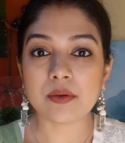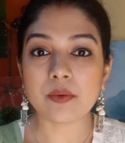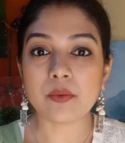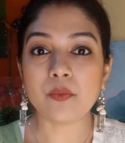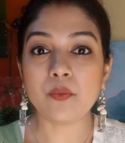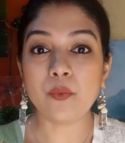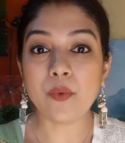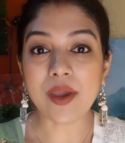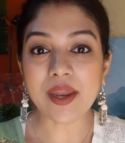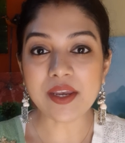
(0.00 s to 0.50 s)

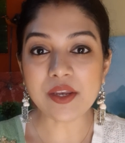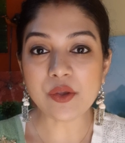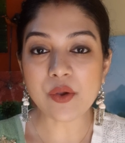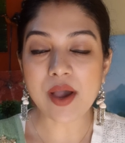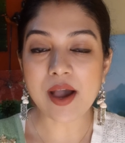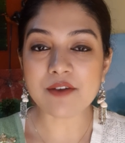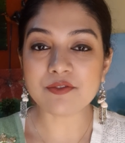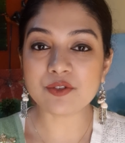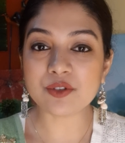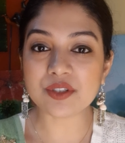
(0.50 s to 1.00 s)
When you
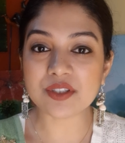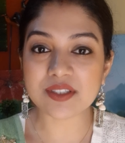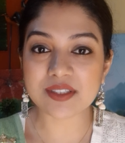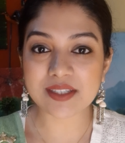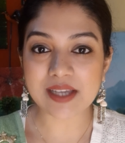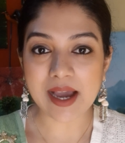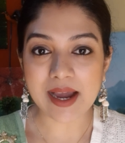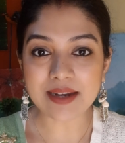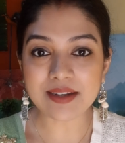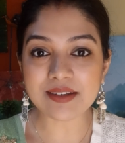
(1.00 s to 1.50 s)
have to
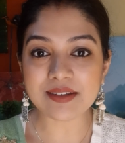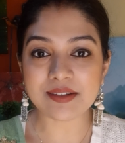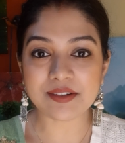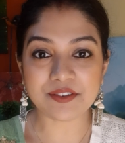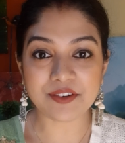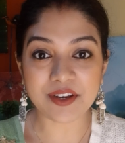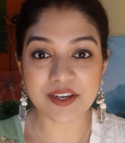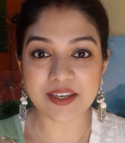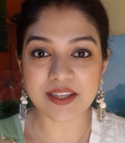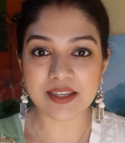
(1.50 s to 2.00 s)
start
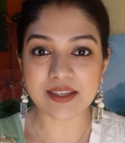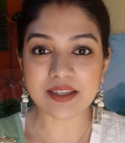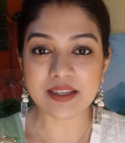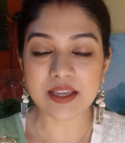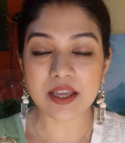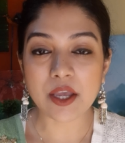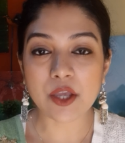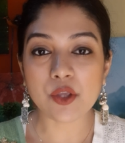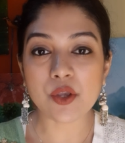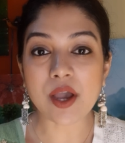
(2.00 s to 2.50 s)
reading,
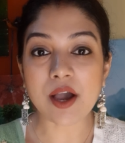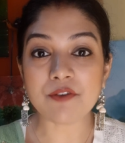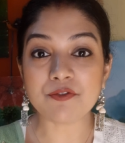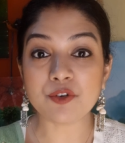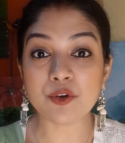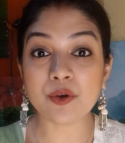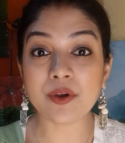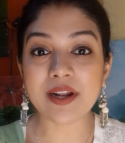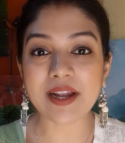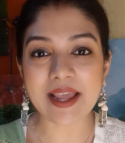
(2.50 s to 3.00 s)
you have
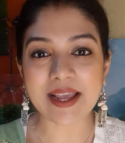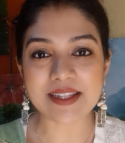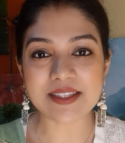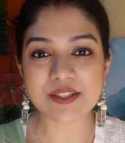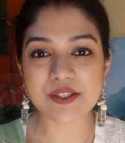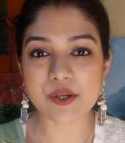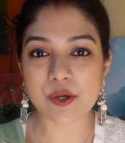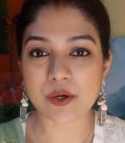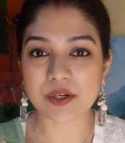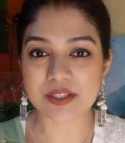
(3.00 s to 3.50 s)
to cleanse
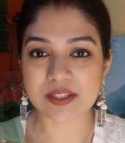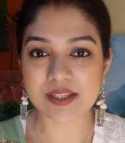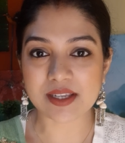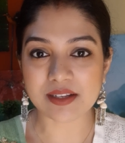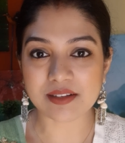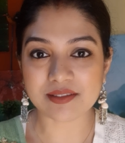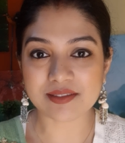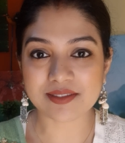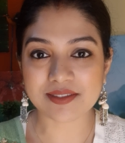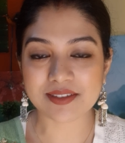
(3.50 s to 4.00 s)

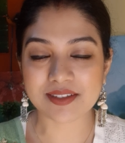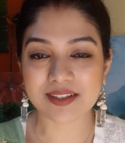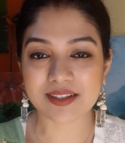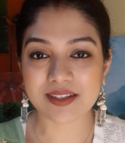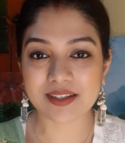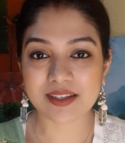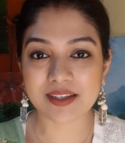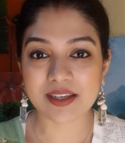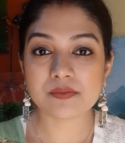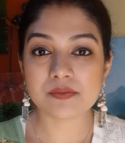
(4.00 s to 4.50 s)
yourself.
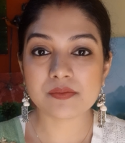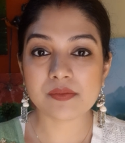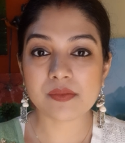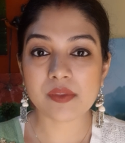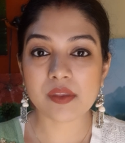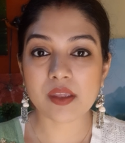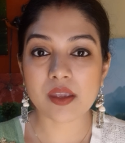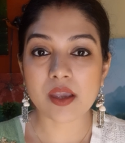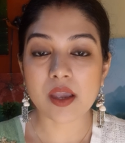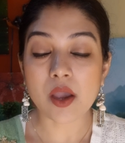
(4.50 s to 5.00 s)

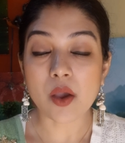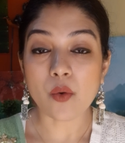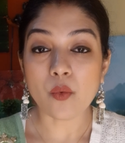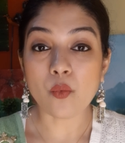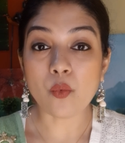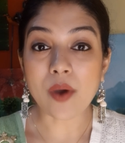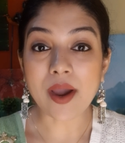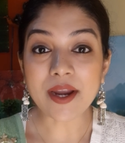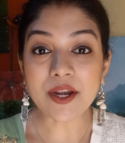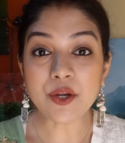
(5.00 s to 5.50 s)

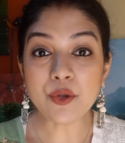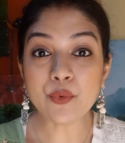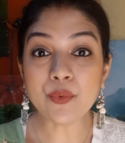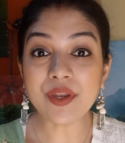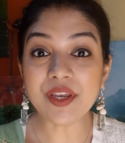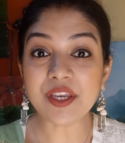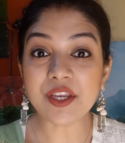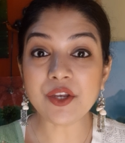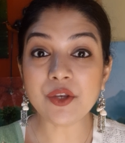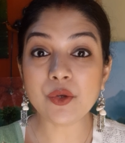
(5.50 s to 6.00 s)
Why do we
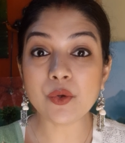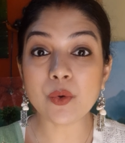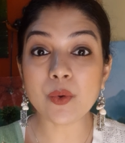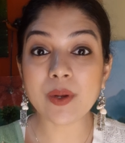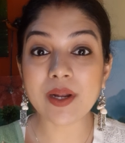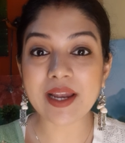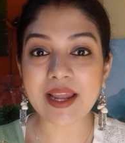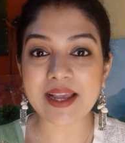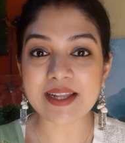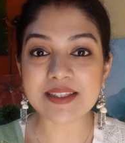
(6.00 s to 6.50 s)
need to
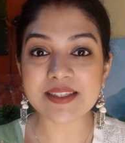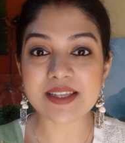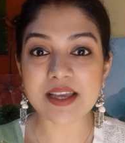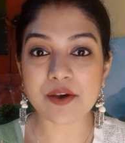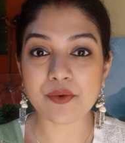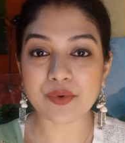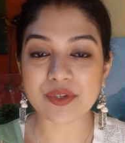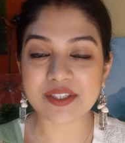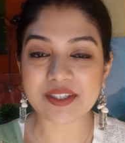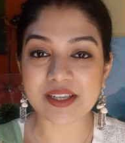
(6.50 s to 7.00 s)
cleanse
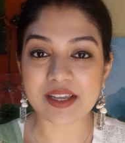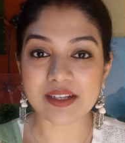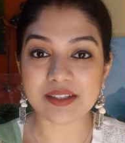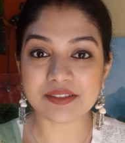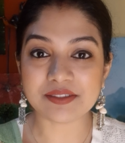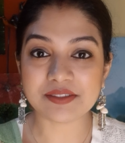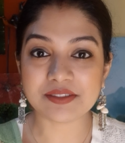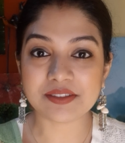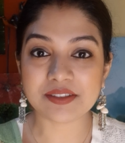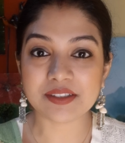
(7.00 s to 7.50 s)
ourselves?
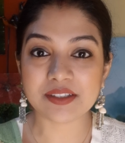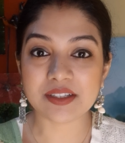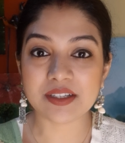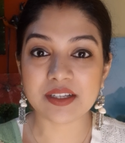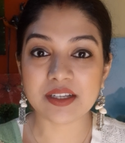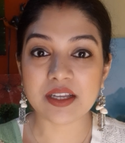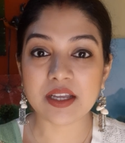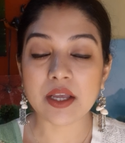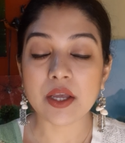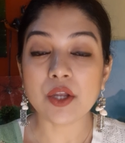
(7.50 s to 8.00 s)

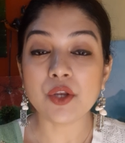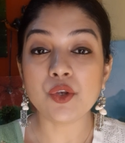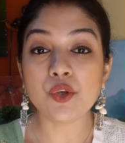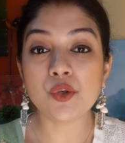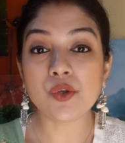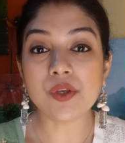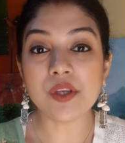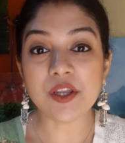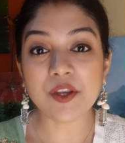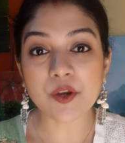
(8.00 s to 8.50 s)

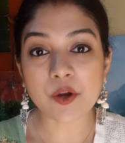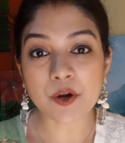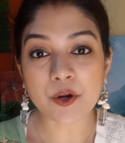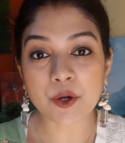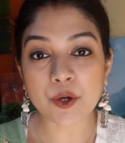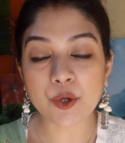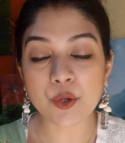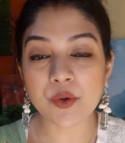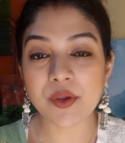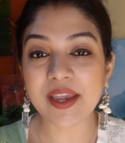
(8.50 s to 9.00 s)
In order
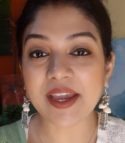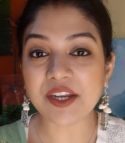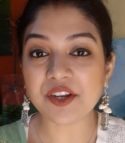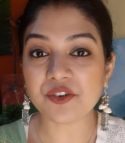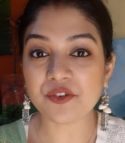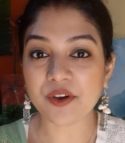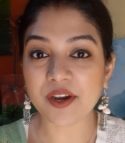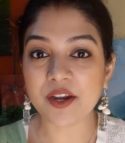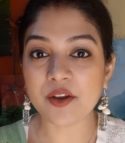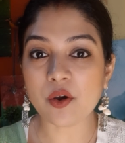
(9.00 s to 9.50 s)
to get
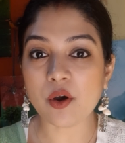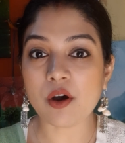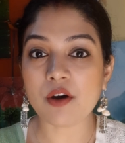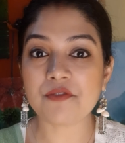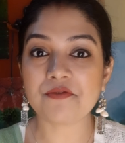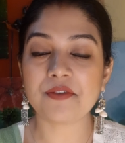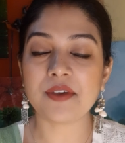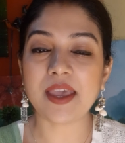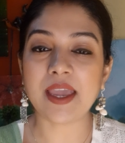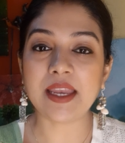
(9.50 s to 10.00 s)
rid
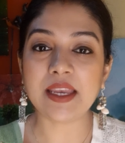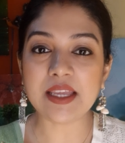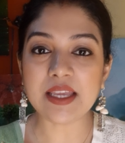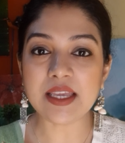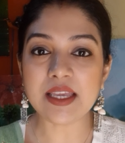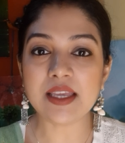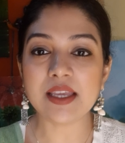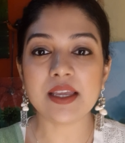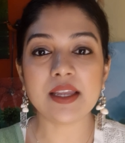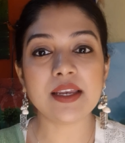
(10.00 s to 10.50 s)
of
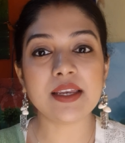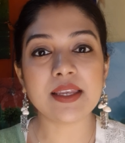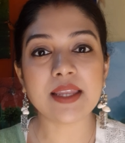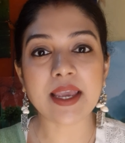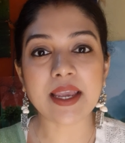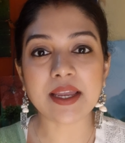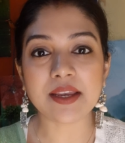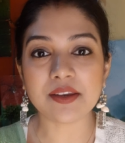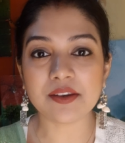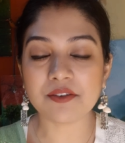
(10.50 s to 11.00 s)
any
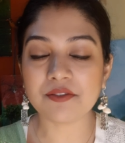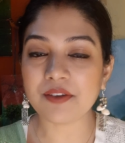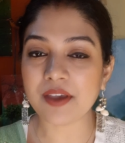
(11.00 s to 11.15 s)
negative